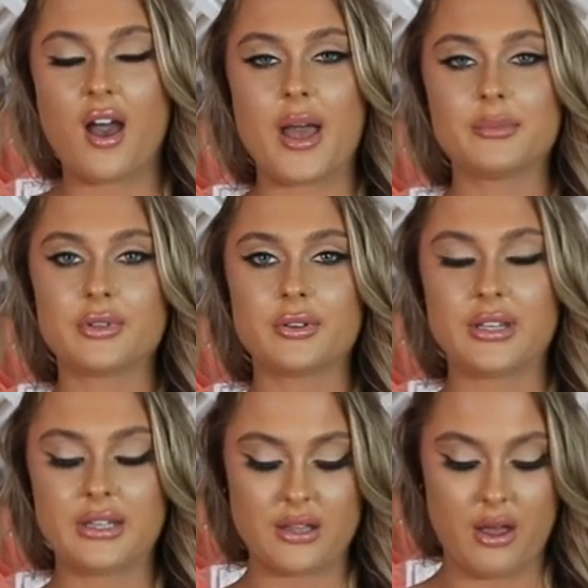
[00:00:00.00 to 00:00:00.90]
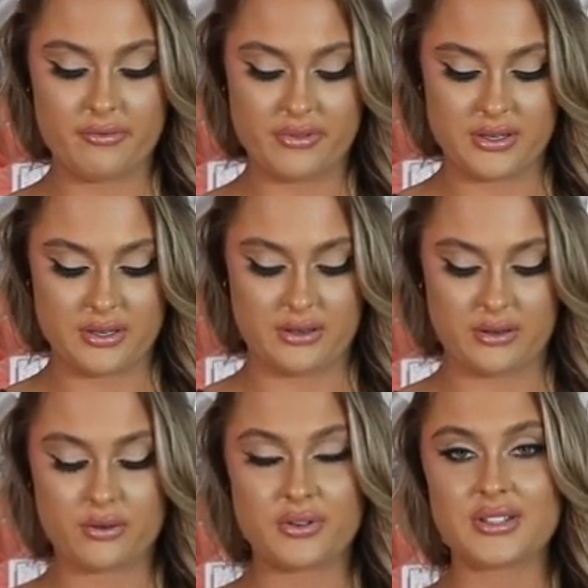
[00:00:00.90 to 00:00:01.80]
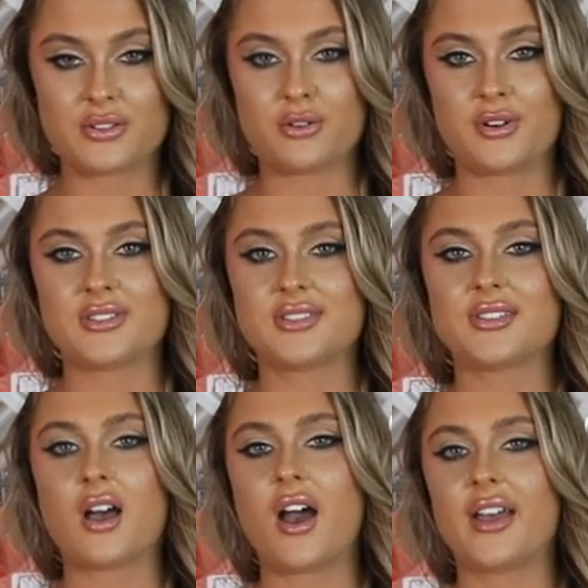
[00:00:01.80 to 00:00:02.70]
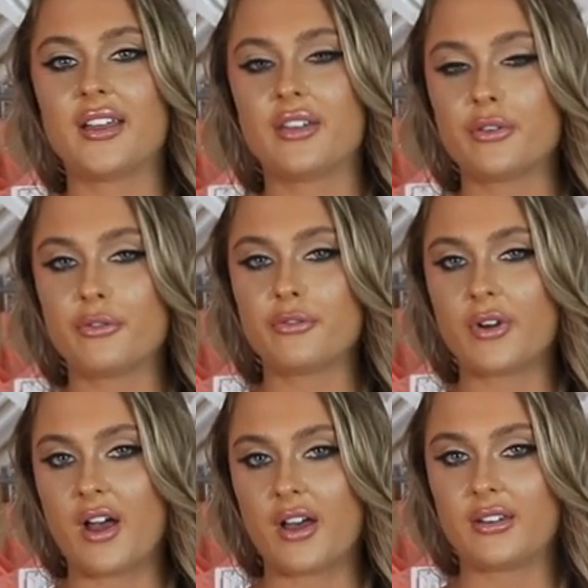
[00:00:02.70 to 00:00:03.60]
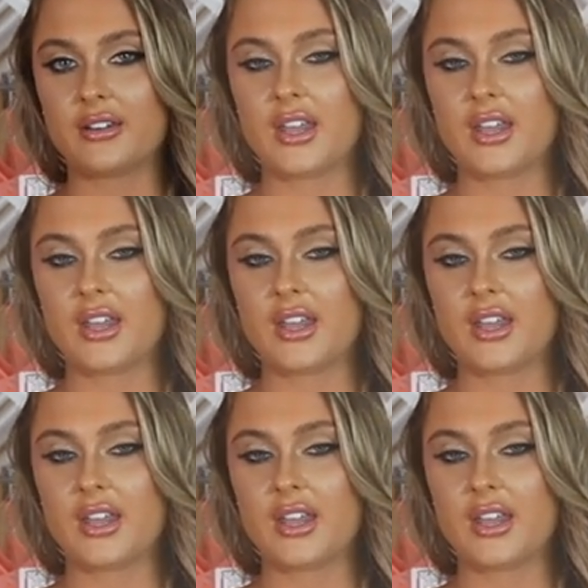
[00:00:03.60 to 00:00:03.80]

I absolutely love the crisscross tying at the front,